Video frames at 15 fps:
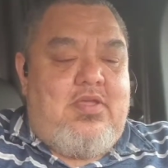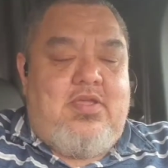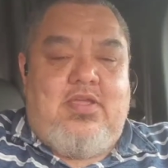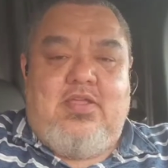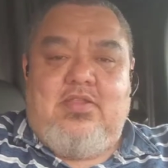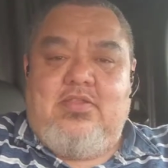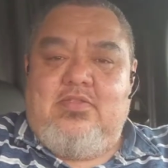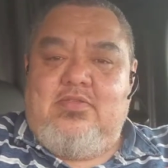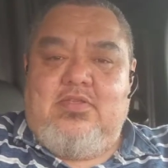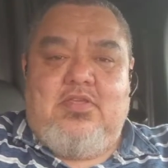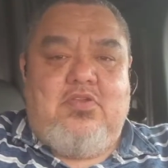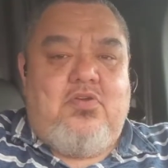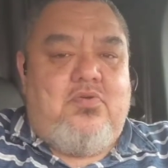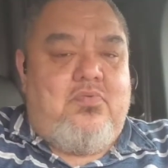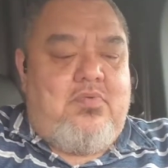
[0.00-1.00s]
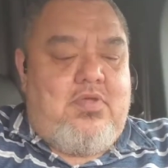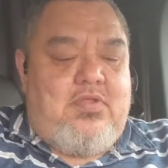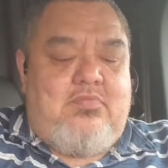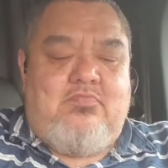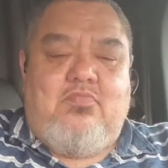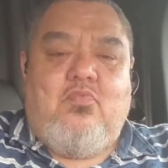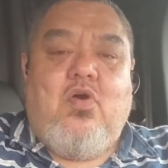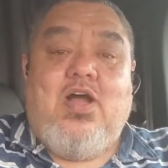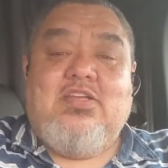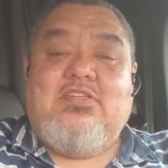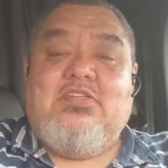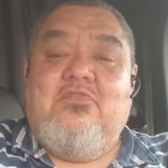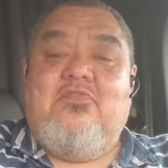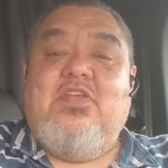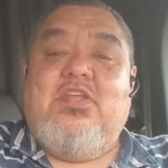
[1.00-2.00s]
and
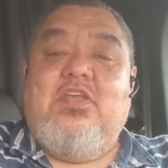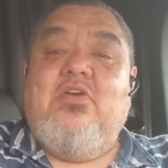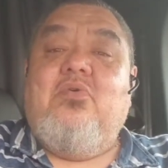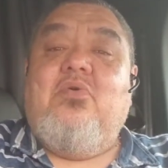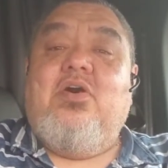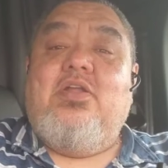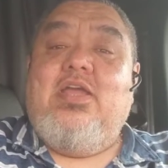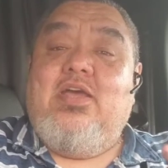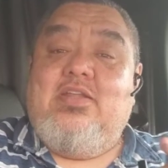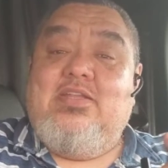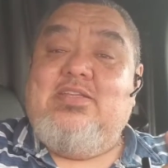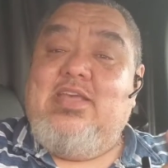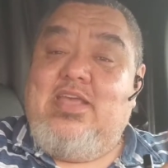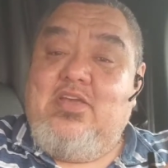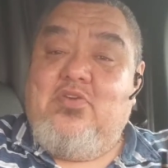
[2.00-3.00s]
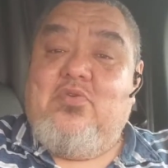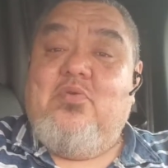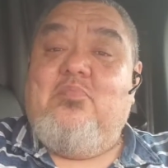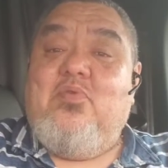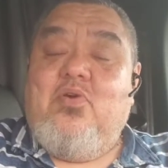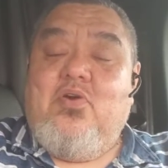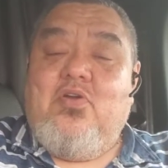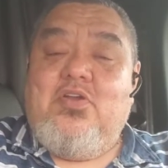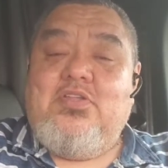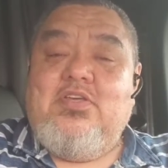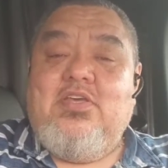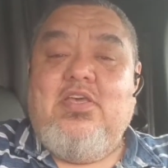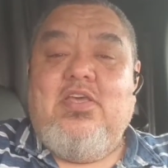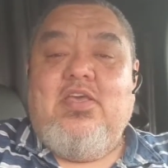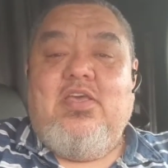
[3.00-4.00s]
watched a video on how to take her apart.
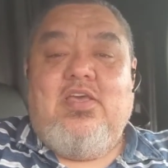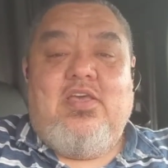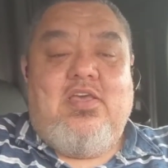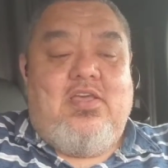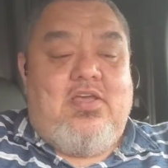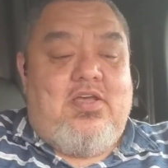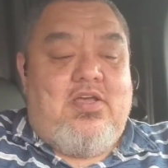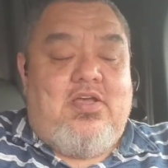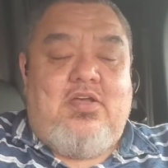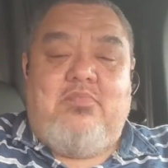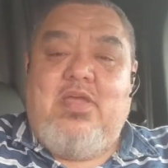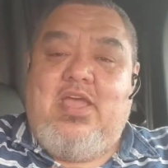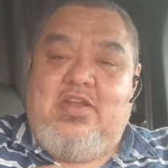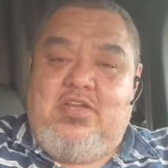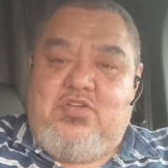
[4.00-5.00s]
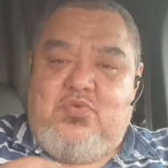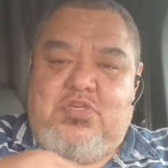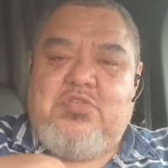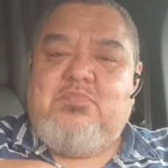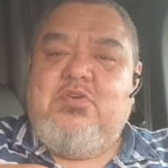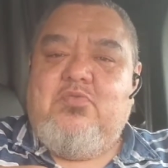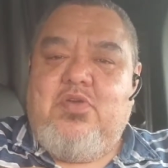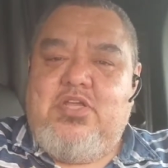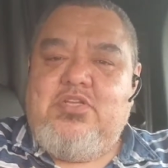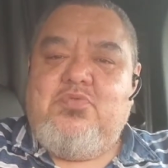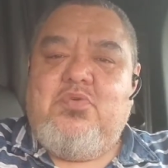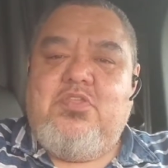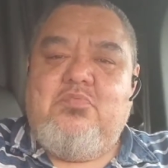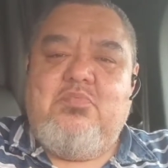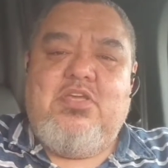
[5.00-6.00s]
Had a TWSBI wrench
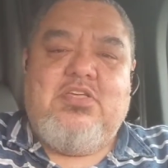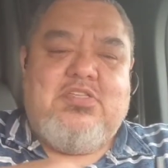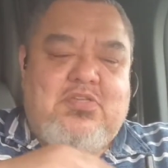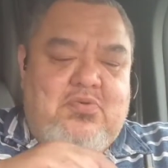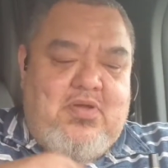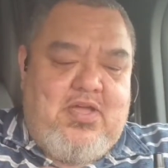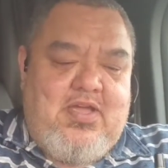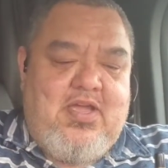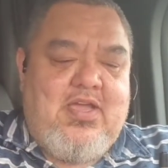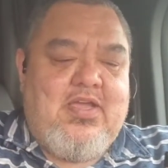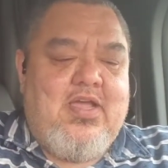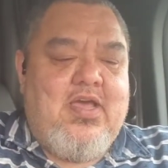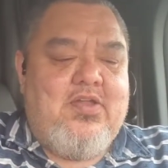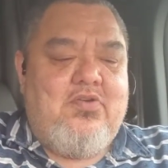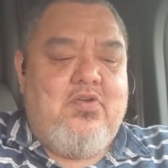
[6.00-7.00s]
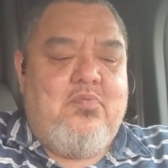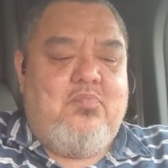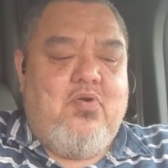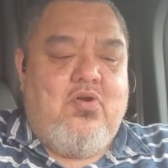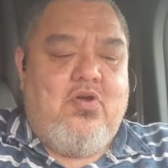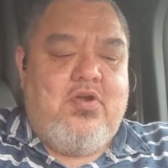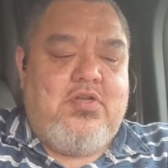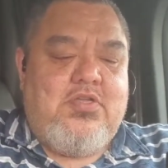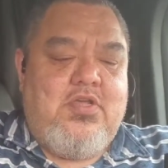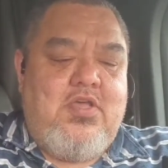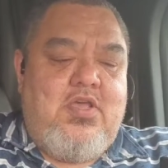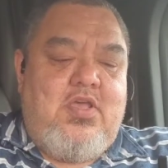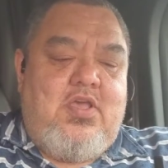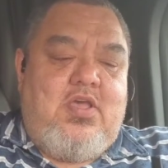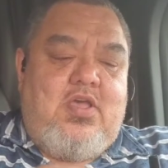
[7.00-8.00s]
with me, so I got her apart.
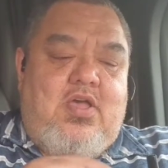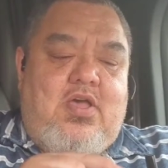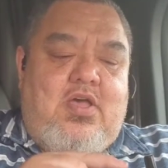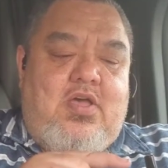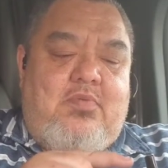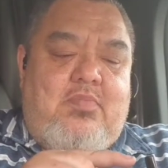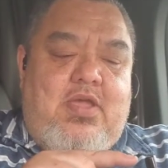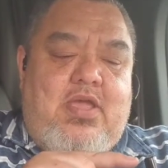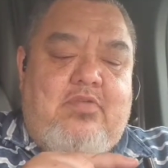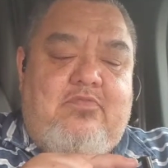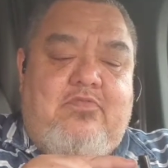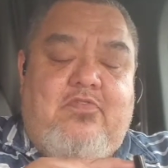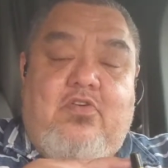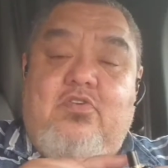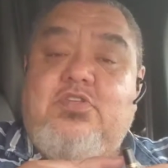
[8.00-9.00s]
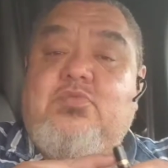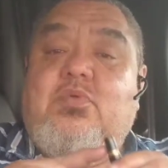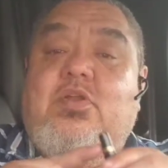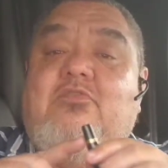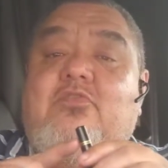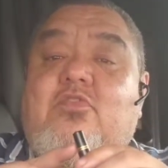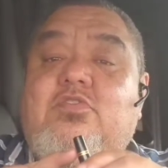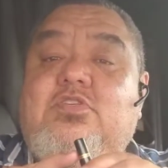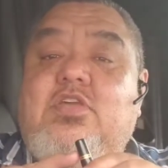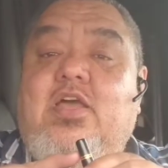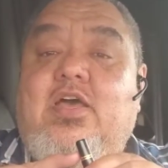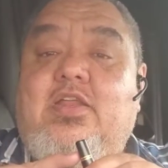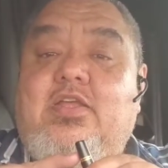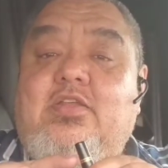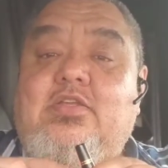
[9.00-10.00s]
At first, when I first
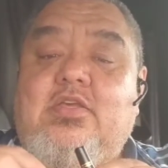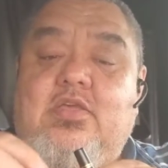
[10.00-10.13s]
got it,